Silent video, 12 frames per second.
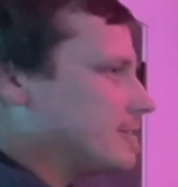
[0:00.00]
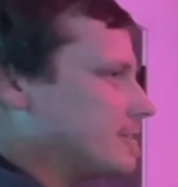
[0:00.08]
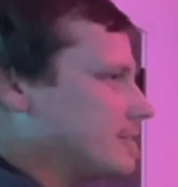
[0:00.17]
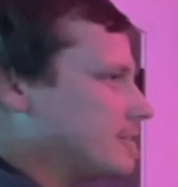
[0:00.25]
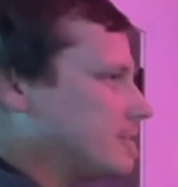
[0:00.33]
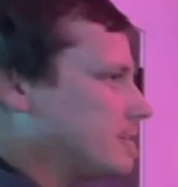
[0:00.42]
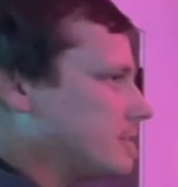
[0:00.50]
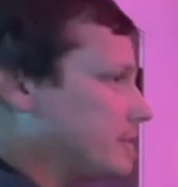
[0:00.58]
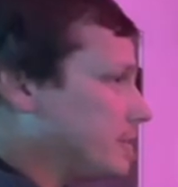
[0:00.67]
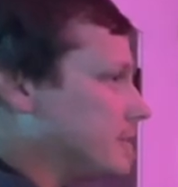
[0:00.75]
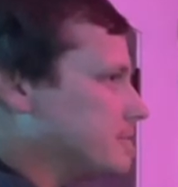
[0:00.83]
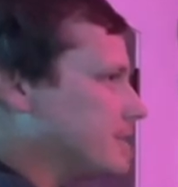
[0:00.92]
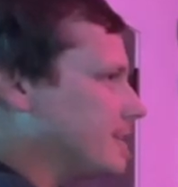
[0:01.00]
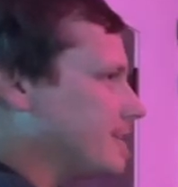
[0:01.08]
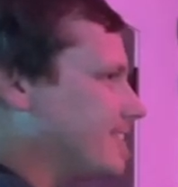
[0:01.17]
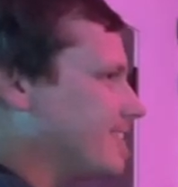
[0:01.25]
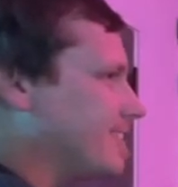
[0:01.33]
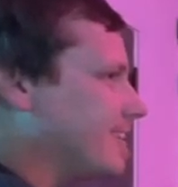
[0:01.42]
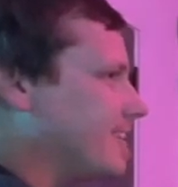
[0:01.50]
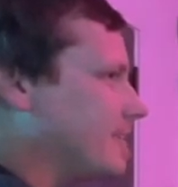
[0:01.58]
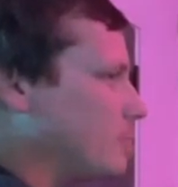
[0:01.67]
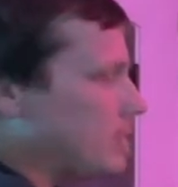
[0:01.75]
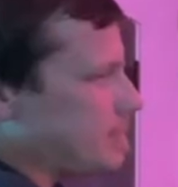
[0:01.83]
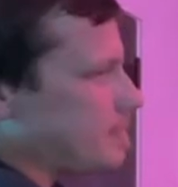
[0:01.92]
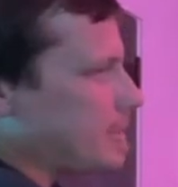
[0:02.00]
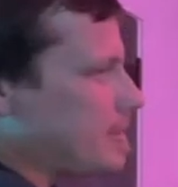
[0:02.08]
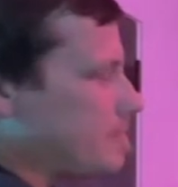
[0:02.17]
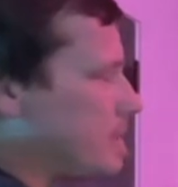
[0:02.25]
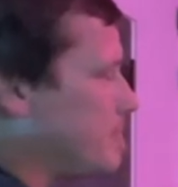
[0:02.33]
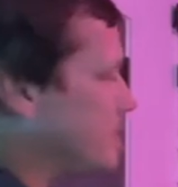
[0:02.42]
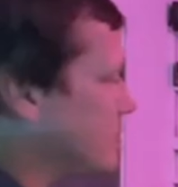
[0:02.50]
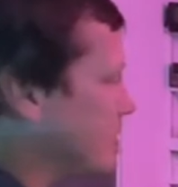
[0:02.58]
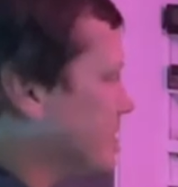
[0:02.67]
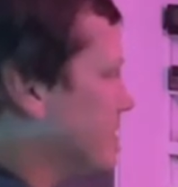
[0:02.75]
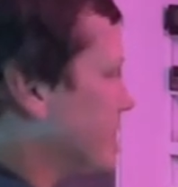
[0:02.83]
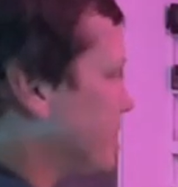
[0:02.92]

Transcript: segue. Are you guys ready? Yeah. Well, yeah, maybe it's a good segue.